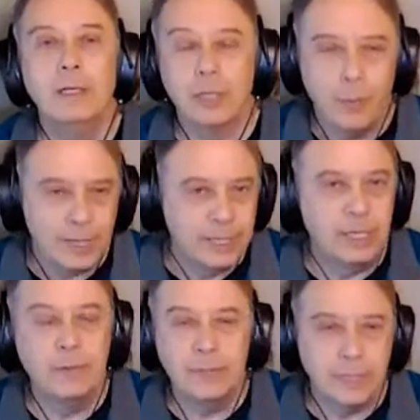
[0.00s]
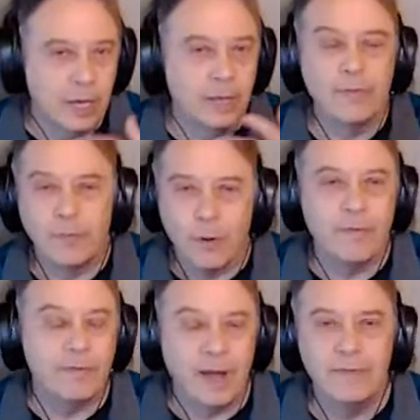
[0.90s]
So we do the other 4
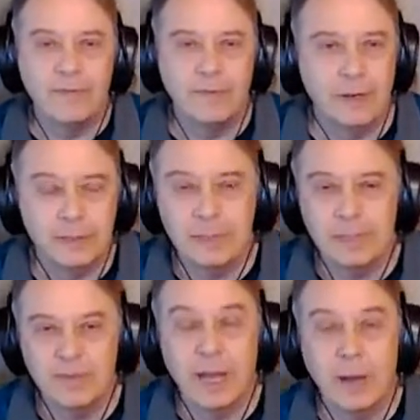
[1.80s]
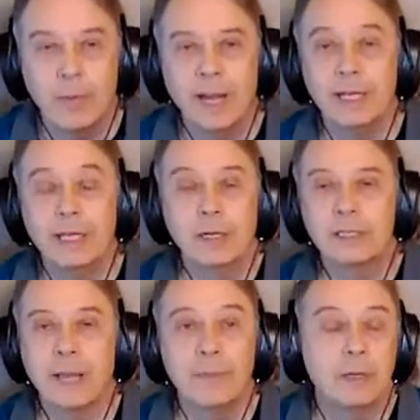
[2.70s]
or 5 fills that way, and he
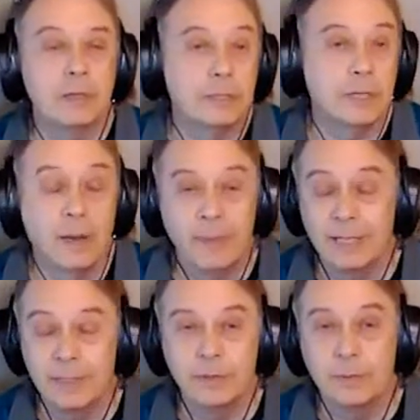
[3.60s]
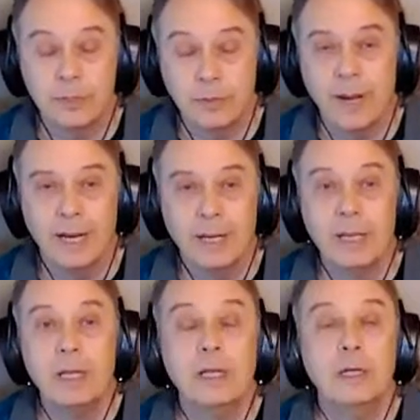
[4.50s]
looks at me and goes, oh, man, this was great.
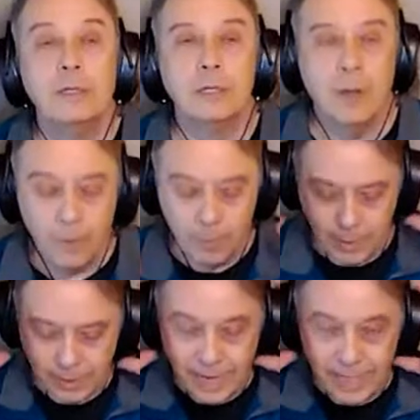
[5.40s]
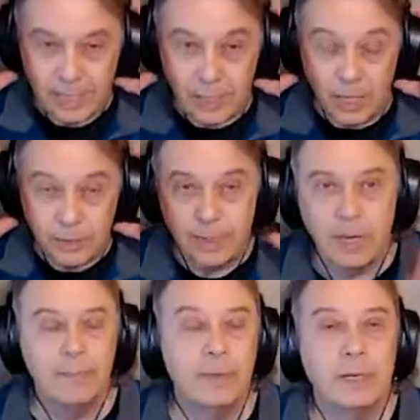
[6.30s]
So then he calls me
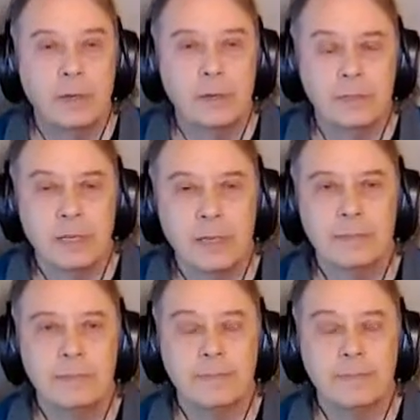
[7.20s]
up and he goes, why